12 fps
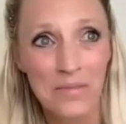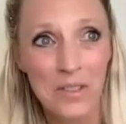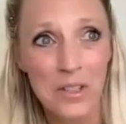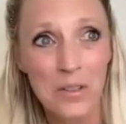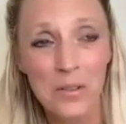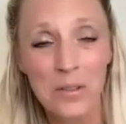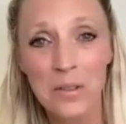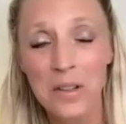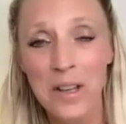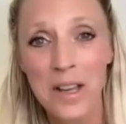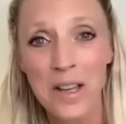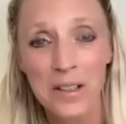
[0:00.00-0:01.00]
to do
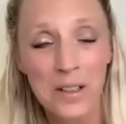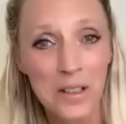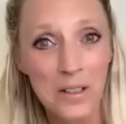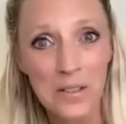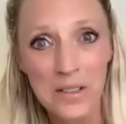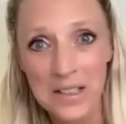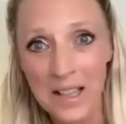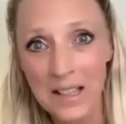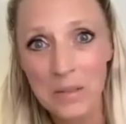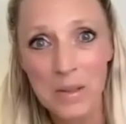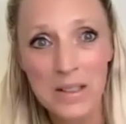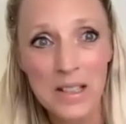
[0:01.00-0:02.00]
clinical
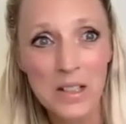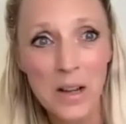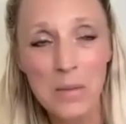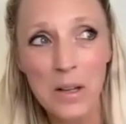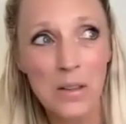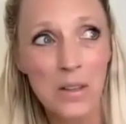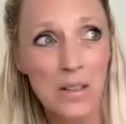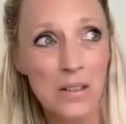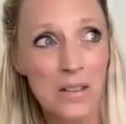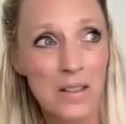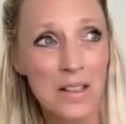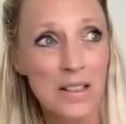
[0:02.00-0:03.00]
assessments. They taught me all
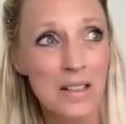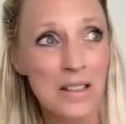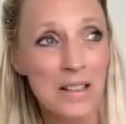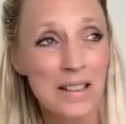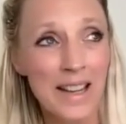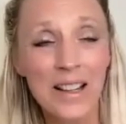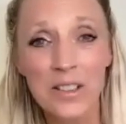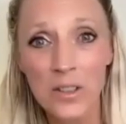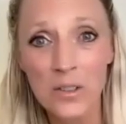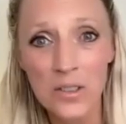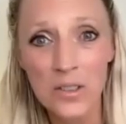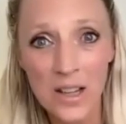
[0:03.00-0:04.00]
the, the
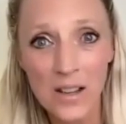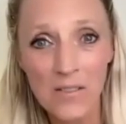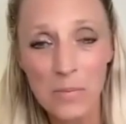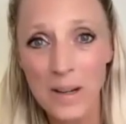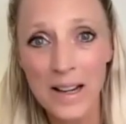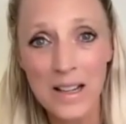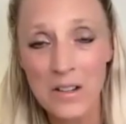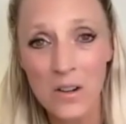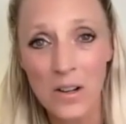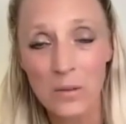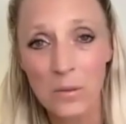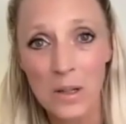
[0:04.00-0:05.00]
technical stuff, but I didn't know
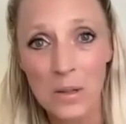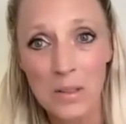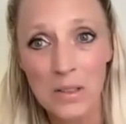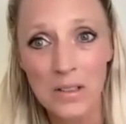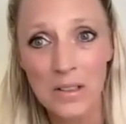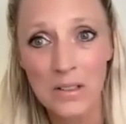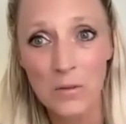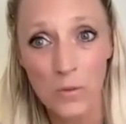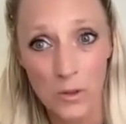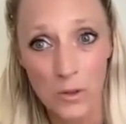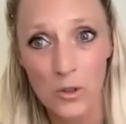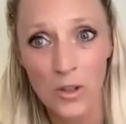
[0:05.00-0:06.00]
how to run a business
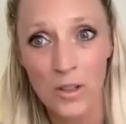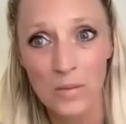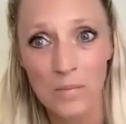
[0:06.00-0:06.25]
for sure.